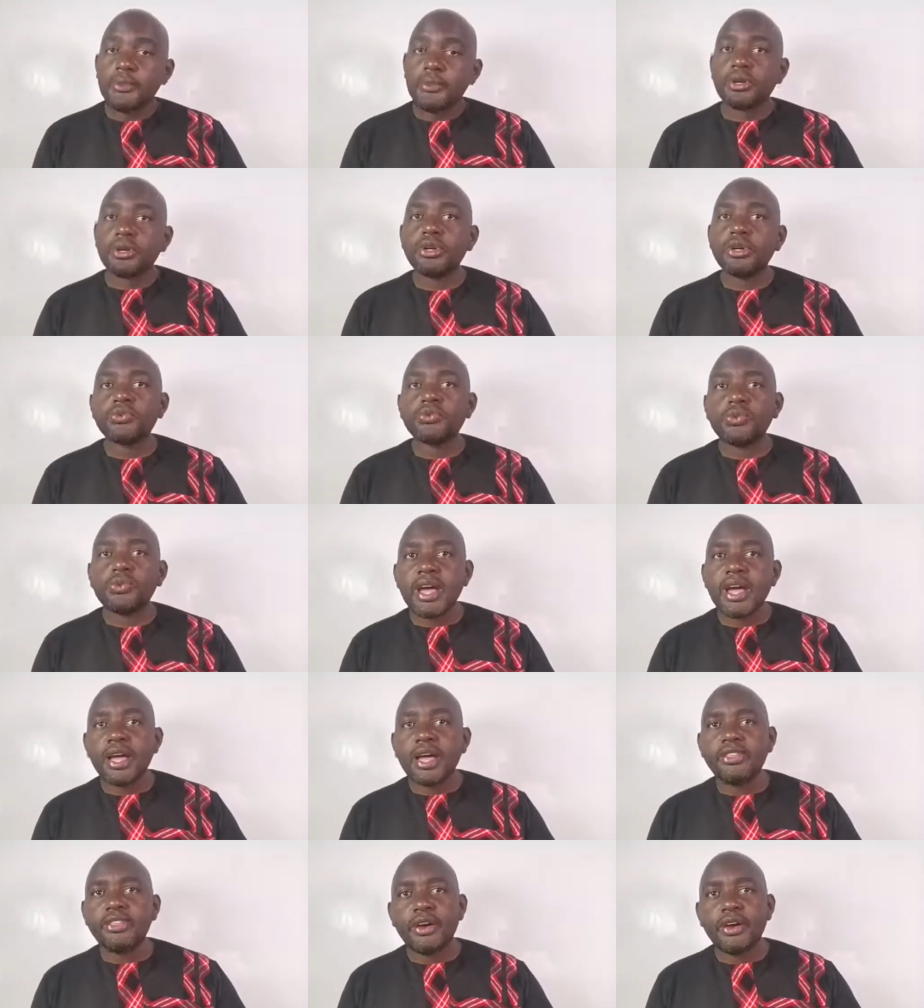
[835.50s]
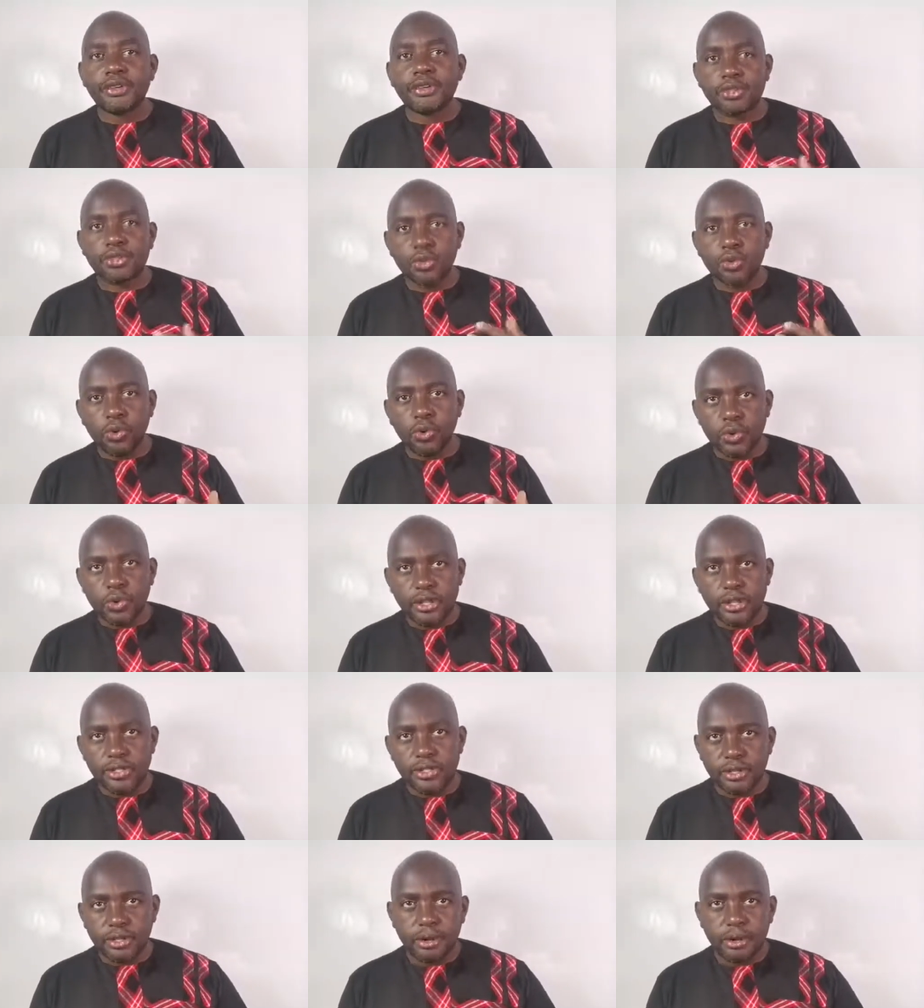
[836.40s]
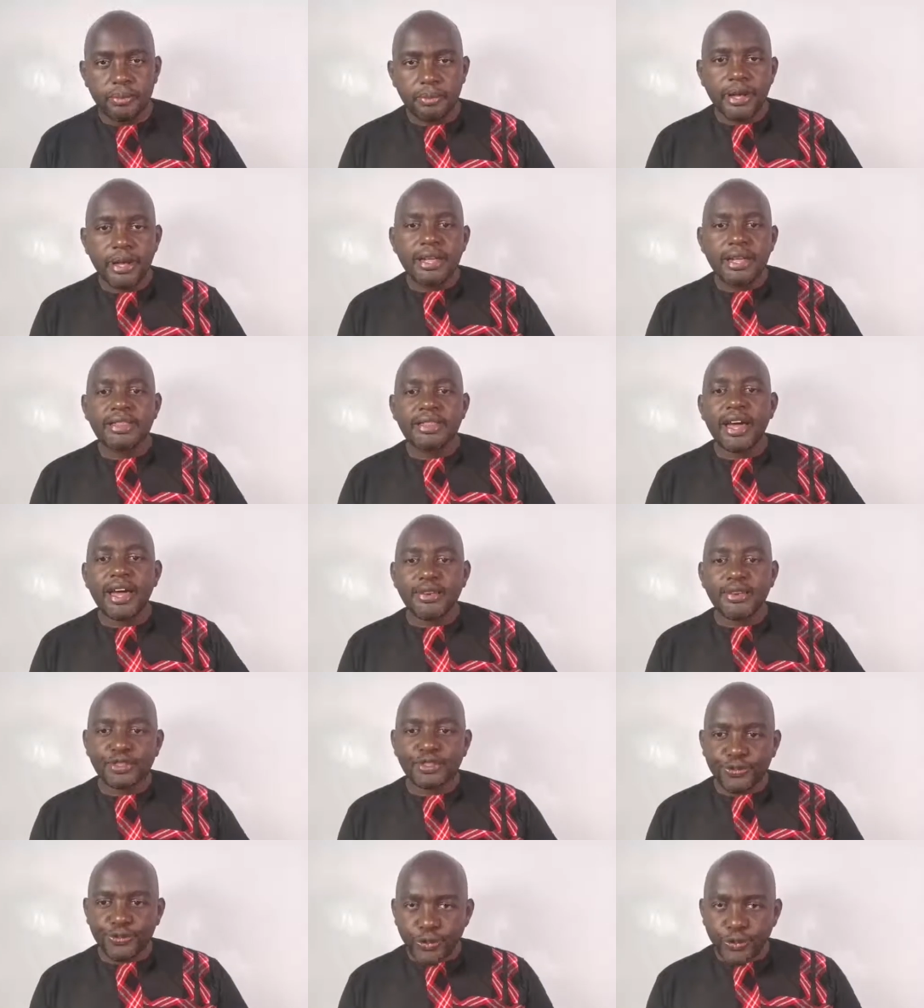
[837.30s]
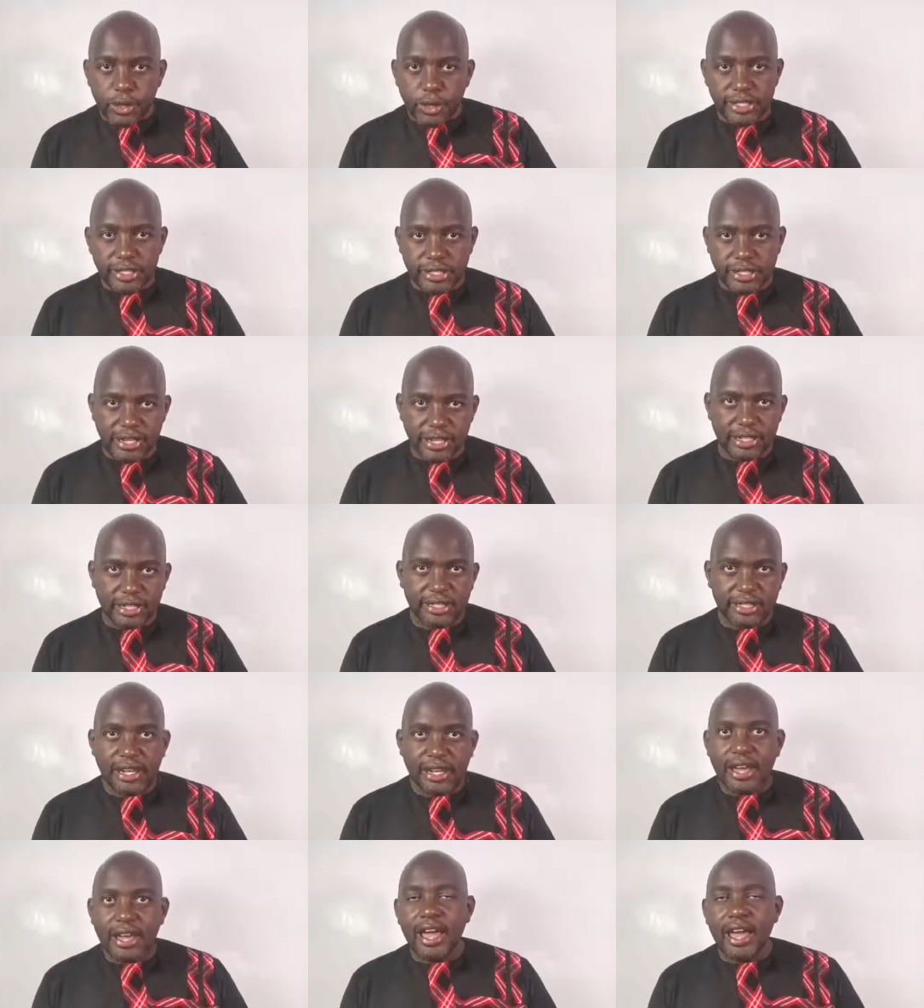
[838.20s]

Because where there is no wisdom, there is foolishness.